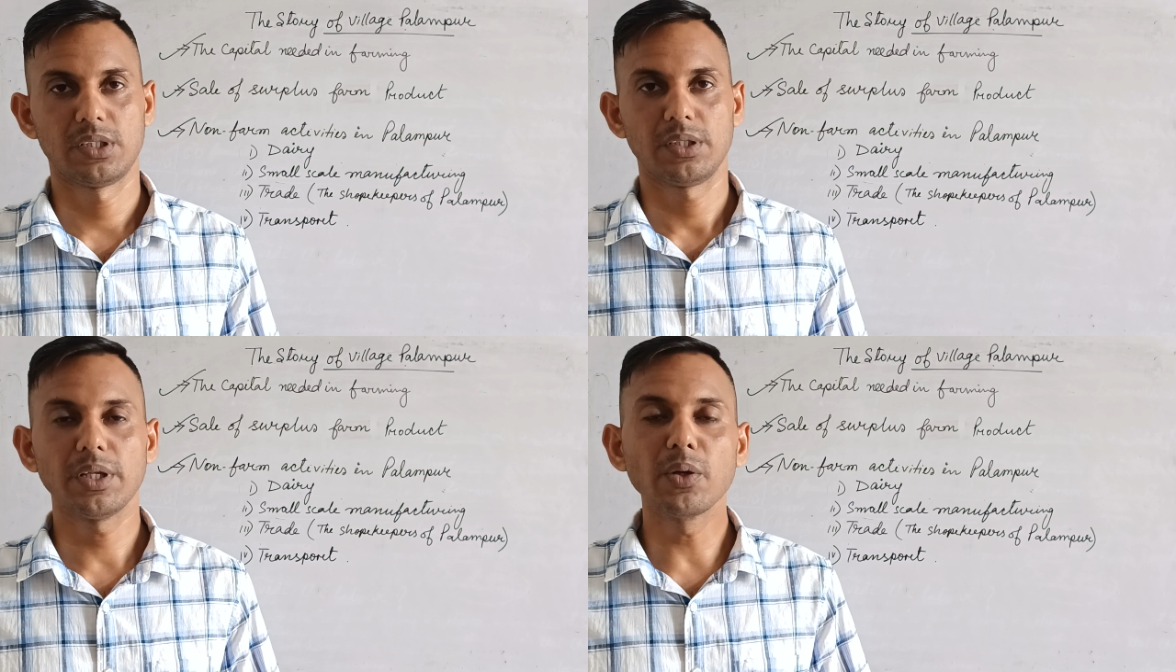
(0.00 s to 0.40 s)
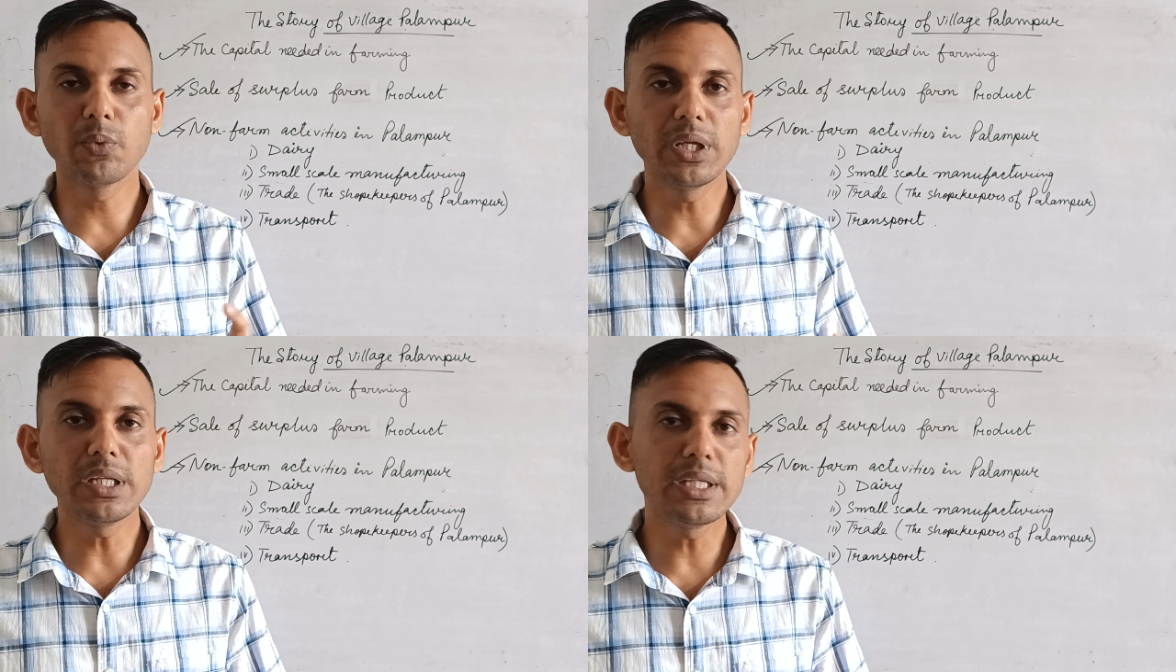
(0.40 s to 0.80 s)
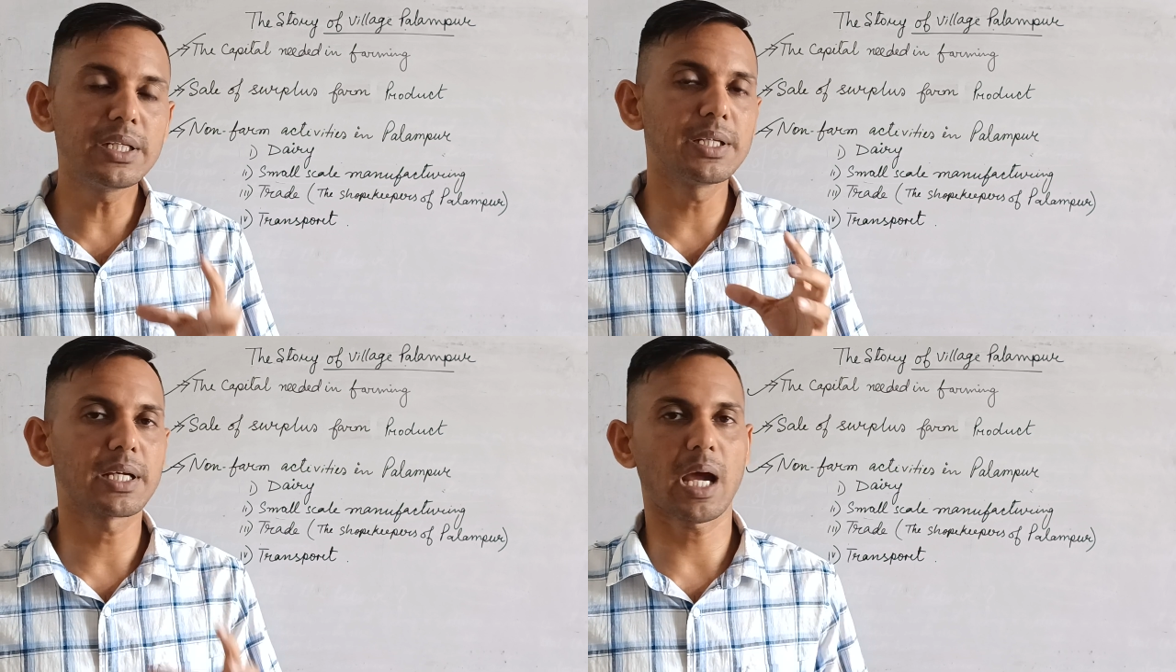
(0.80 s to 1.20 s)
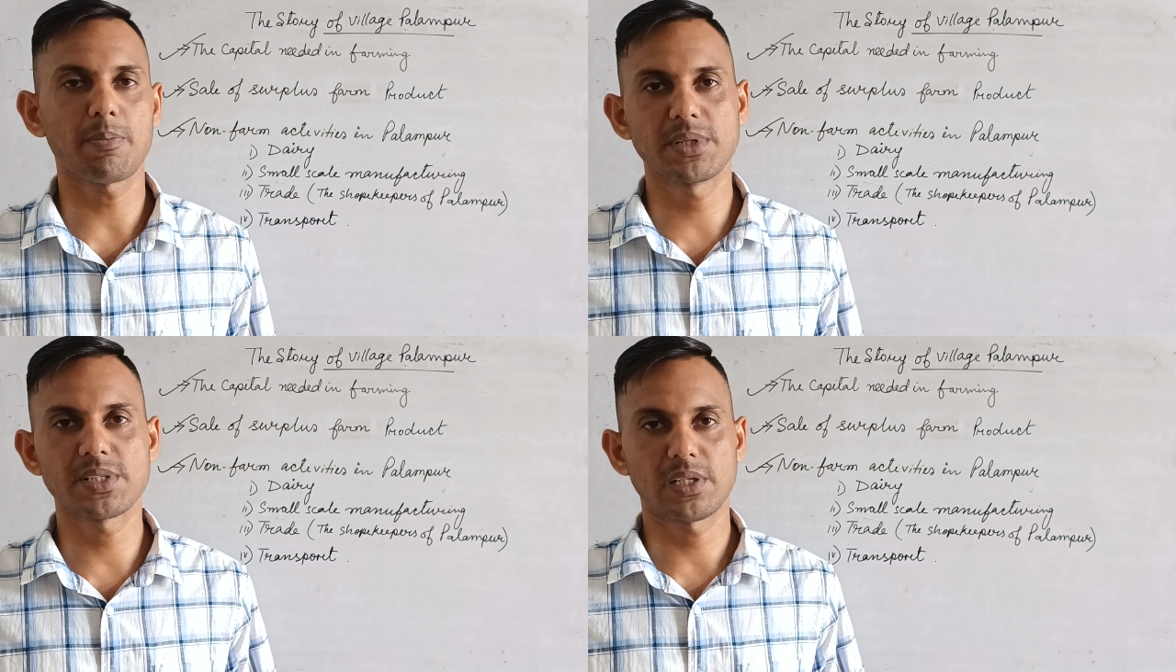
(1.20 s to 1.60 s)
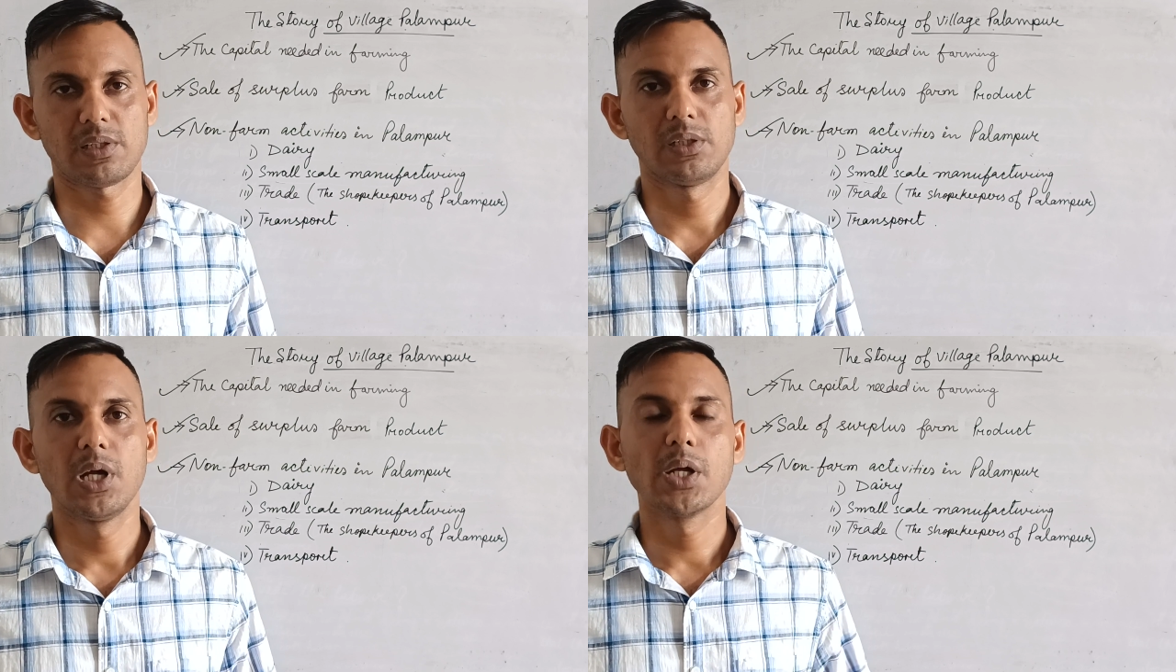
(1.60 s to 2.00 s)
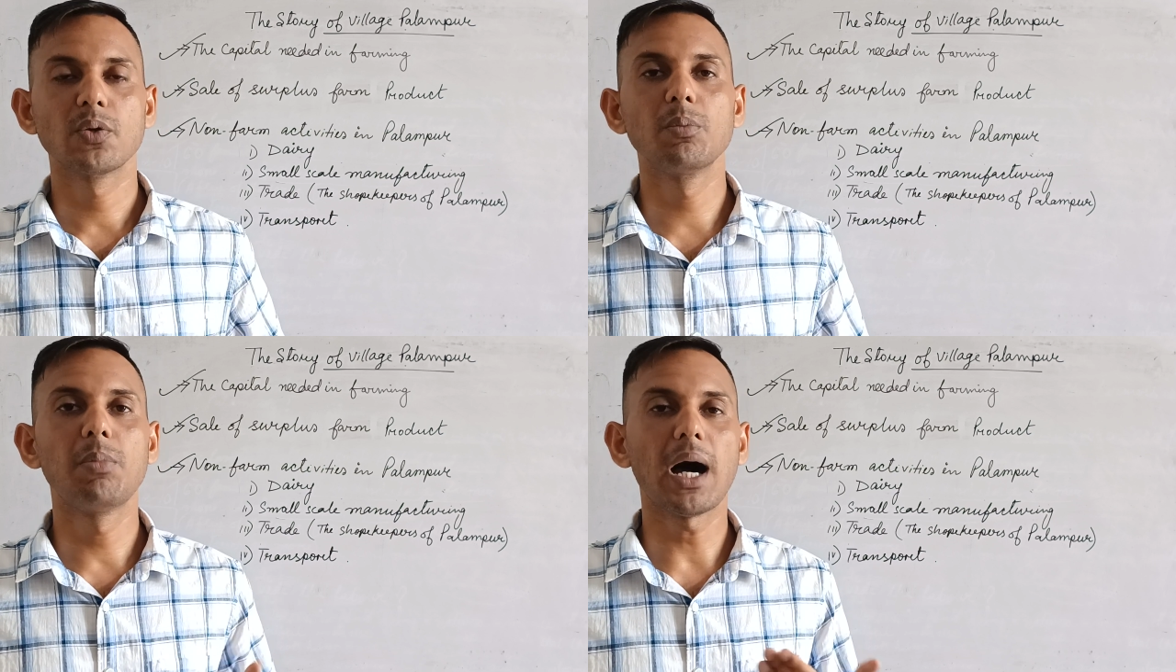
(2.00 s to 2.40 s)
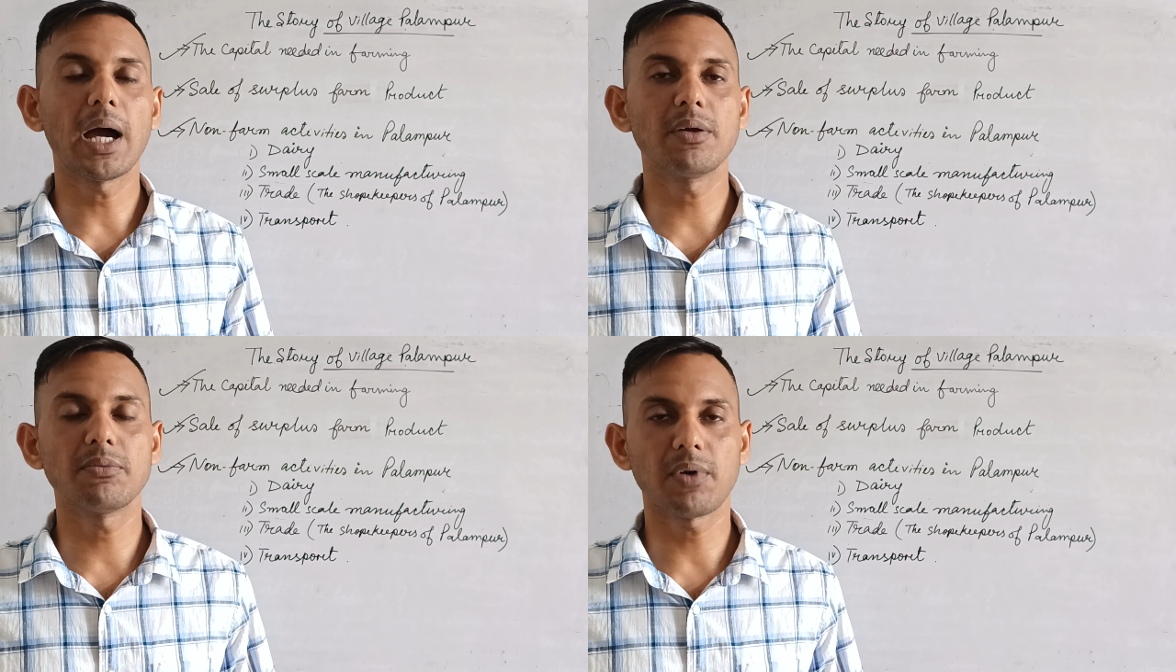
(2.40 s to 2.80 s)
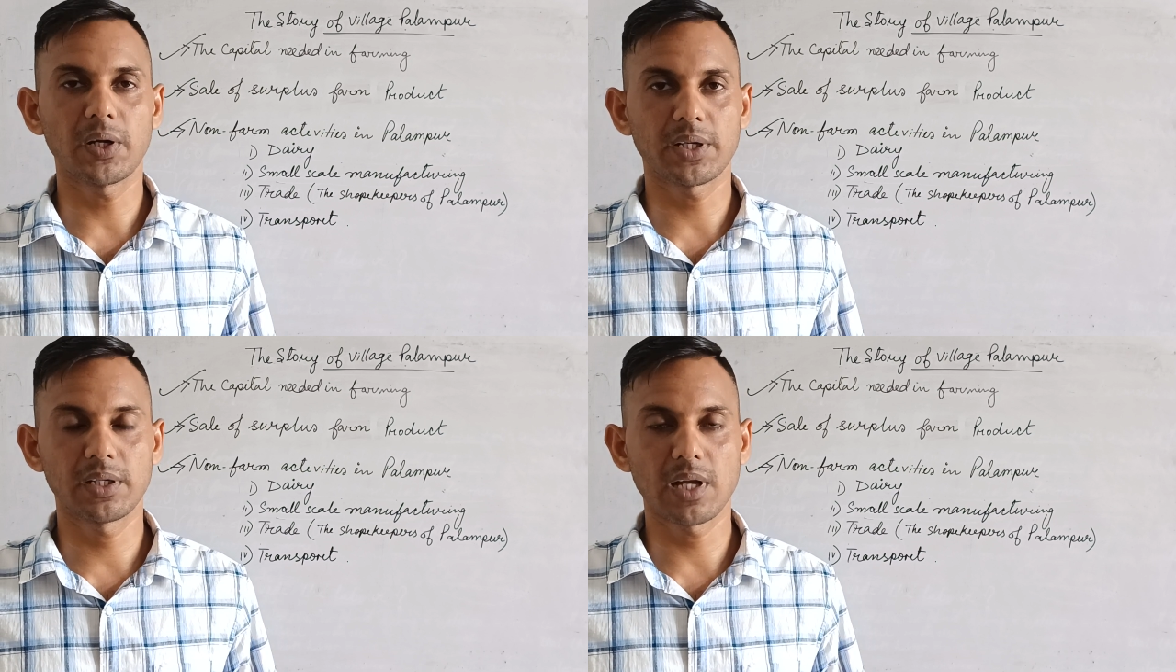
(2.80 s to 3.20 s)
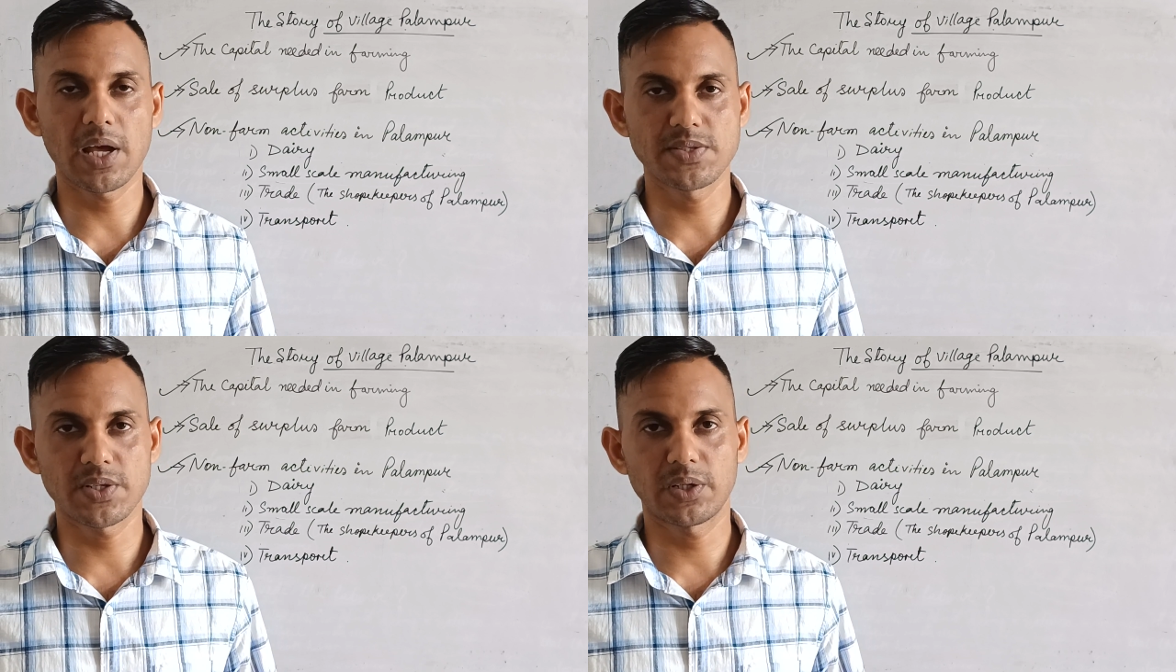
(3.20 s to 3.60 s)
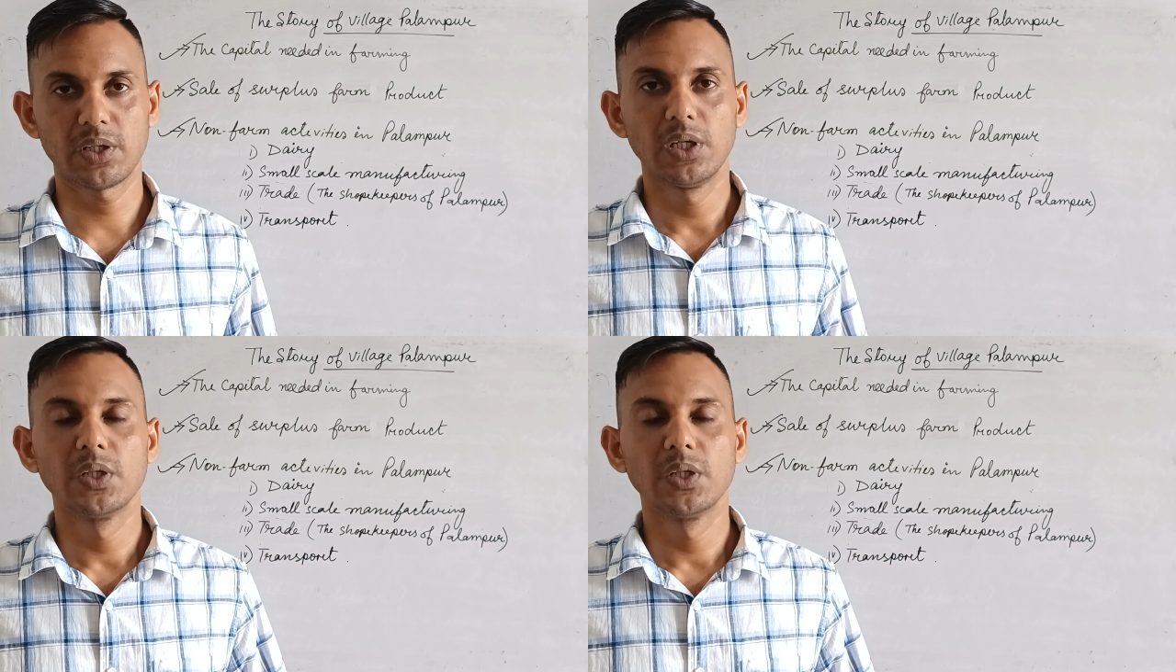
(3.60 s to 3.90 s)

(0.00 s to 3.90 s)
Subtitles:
then we need the capital to buy fertilizer,